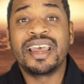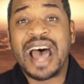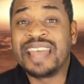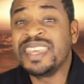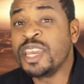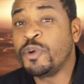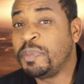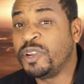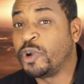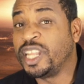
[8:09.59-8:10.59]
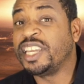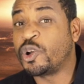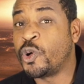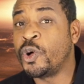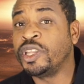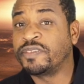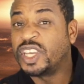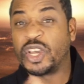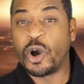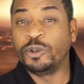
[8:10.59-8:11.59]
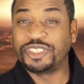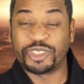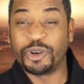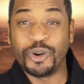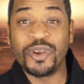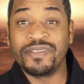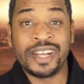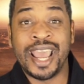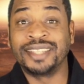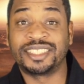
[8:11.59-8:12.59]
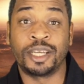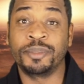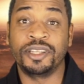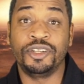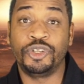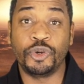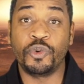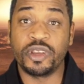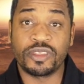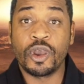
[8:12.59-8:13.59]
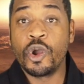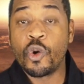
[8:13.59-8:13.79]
I think it would be really cool if the Ghost crew even has something to do with